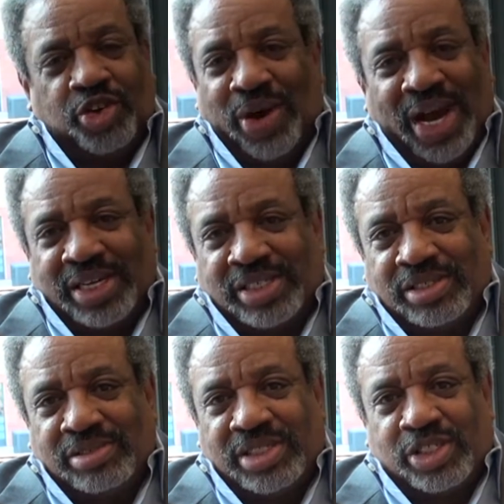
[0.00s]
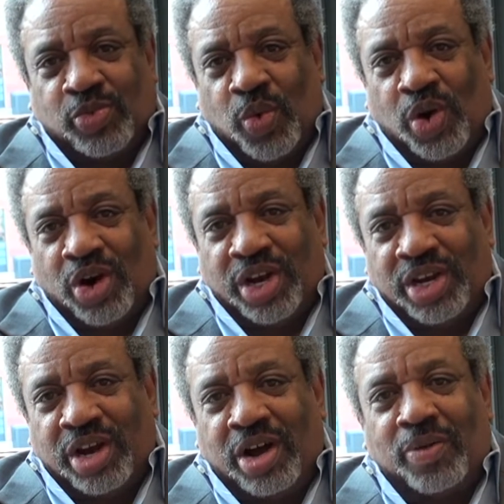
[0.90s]
If your attitude is
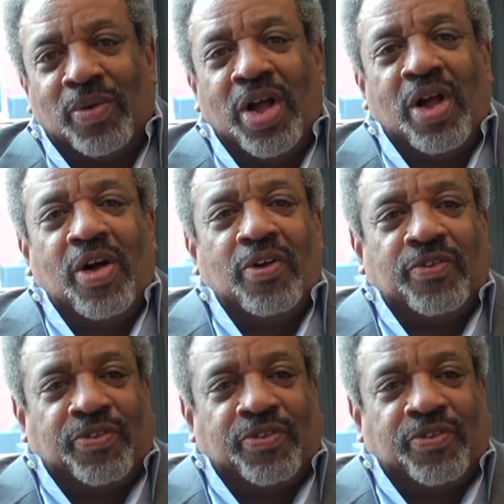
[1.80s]
one of